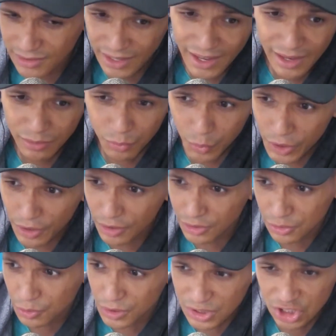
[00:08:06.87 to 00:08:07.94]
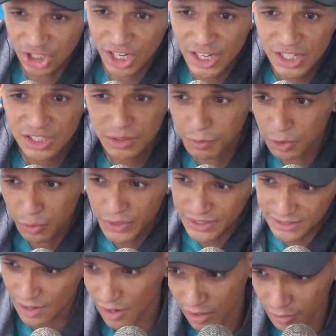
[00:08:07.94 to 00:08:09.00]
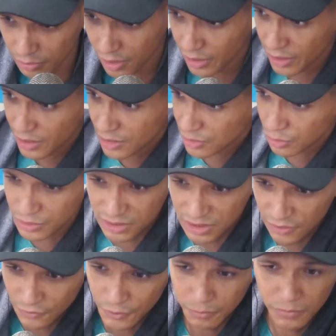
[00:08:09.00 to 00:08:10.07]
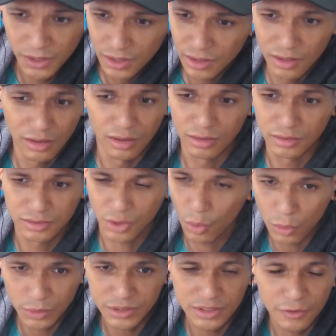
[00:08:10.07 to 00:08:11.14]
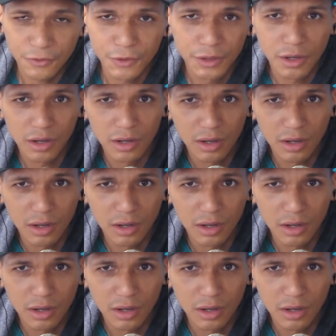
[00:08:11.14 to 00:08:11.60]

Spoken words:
They had where you could change between a timeline to a different, totally different